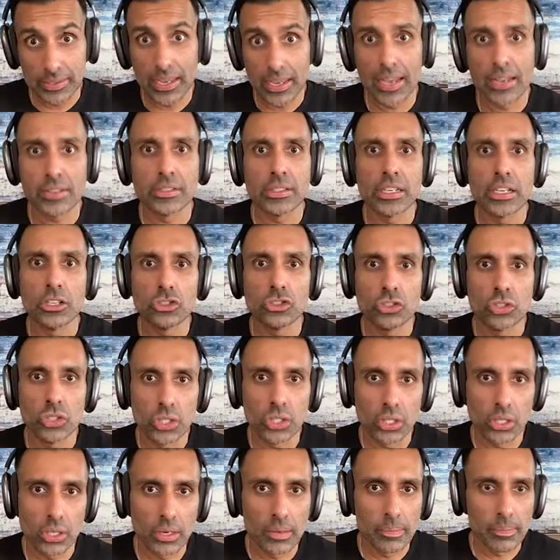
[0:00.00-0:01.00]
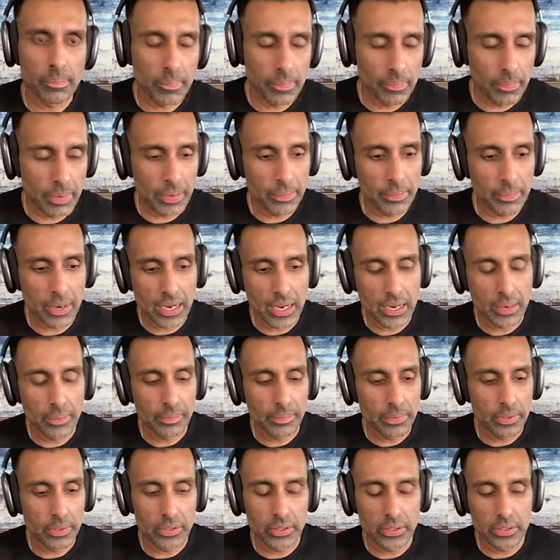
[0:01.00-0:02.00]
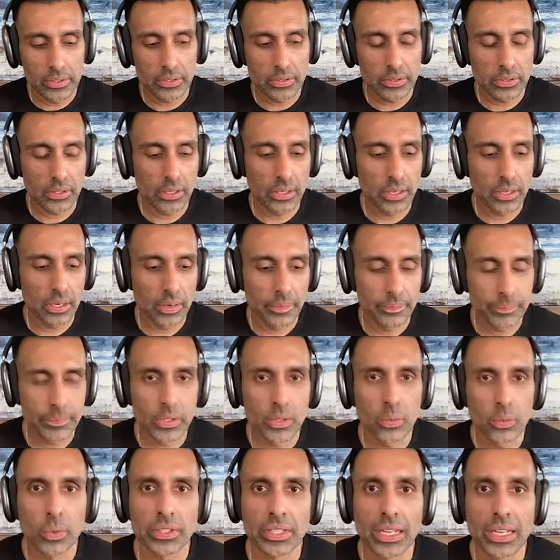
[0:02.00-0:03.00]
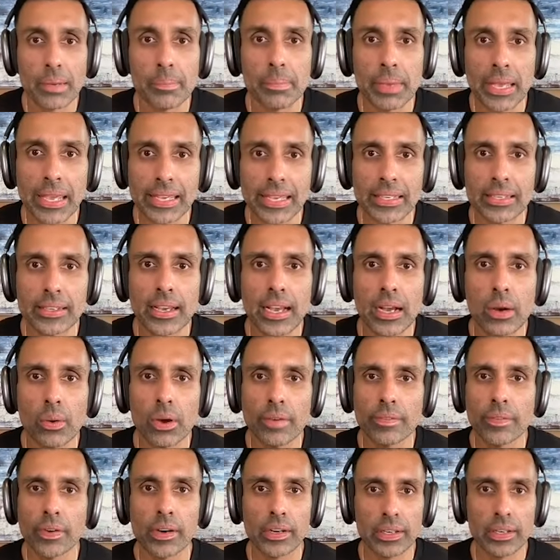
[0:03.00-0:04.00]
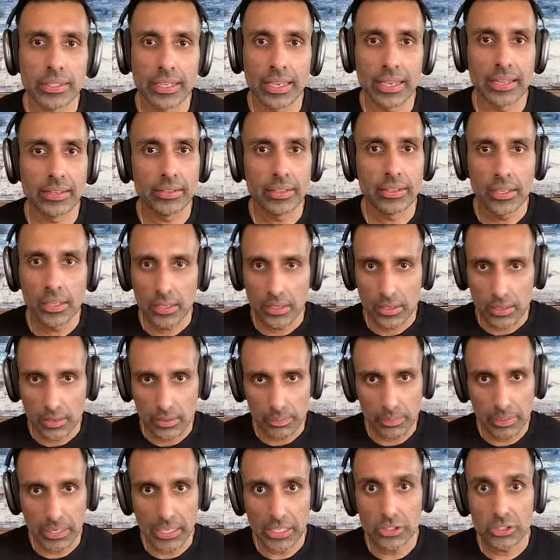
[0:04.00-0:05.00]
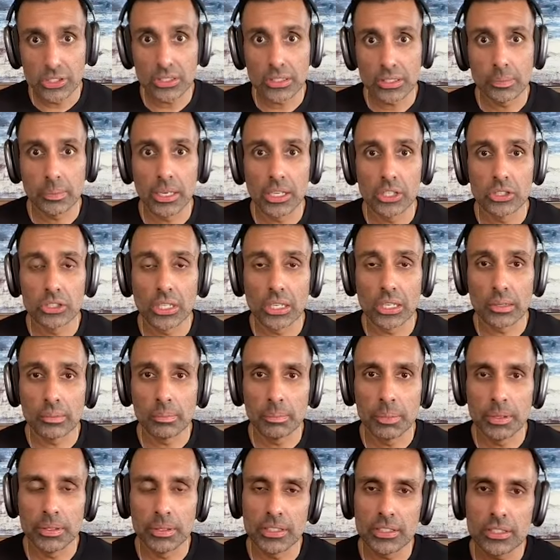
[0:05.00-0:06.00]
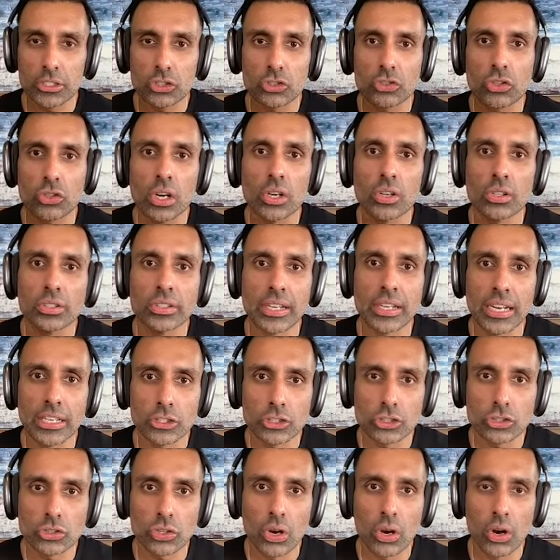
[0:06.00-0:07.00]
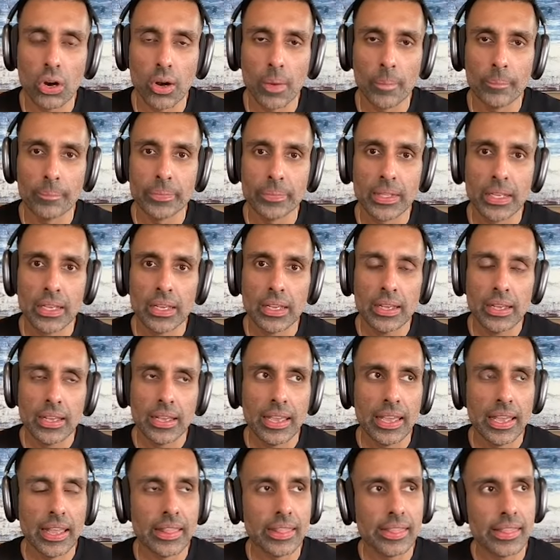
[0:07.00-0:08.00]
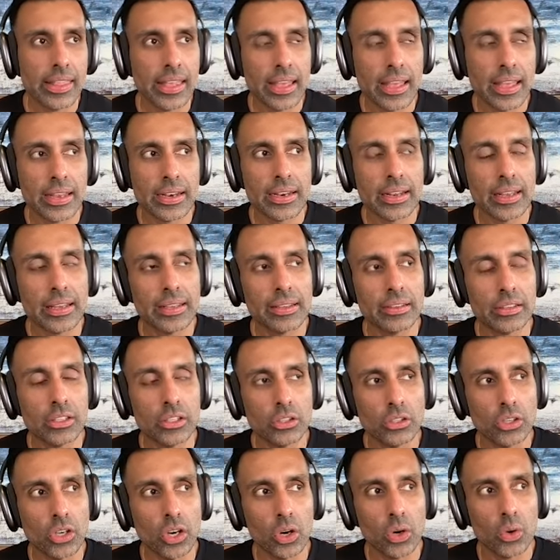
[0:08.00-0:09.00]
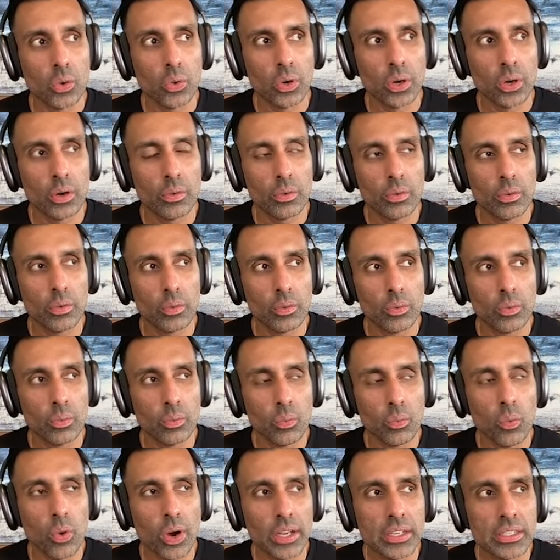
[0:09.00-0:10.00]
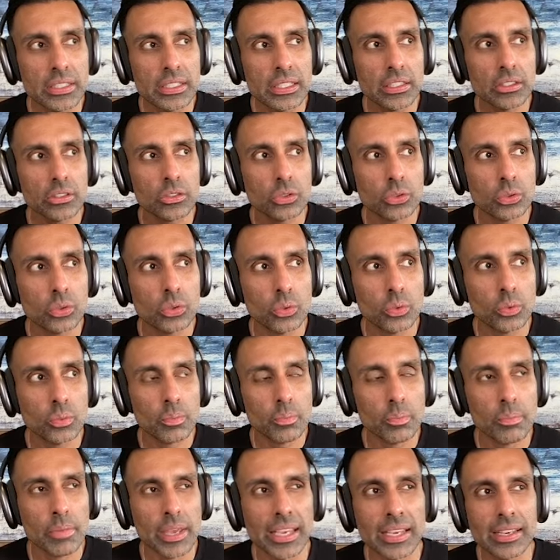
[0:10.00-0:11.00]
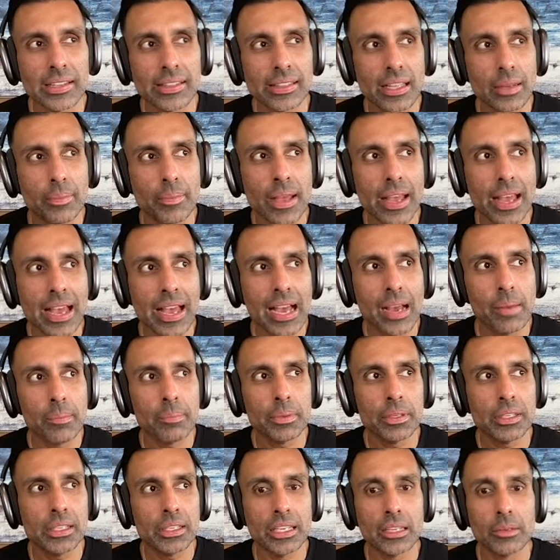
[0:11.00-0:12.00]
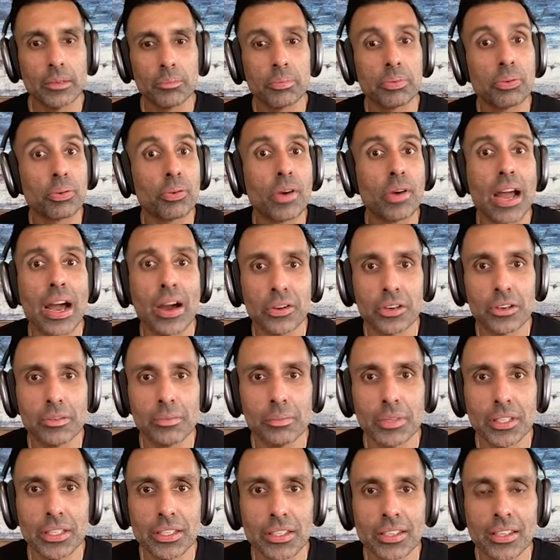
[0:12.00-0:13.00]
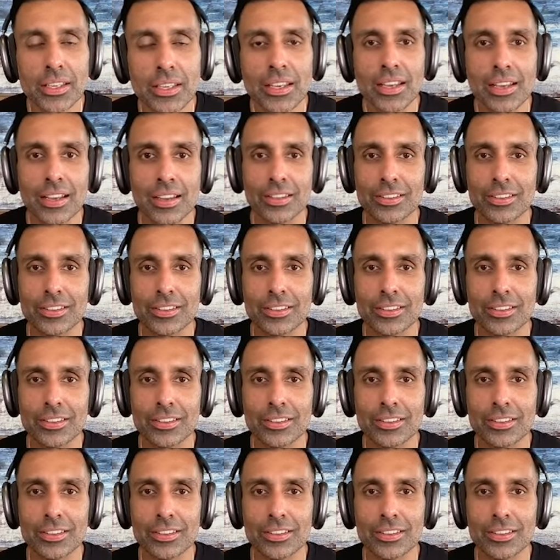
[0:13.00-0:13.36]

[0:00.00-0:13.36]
dad's an engineer my mom uh, is uh, you know worked at a bank however again paycheck to paycheck but the struggle that i saw and then you know wanting to make them happy and proud of me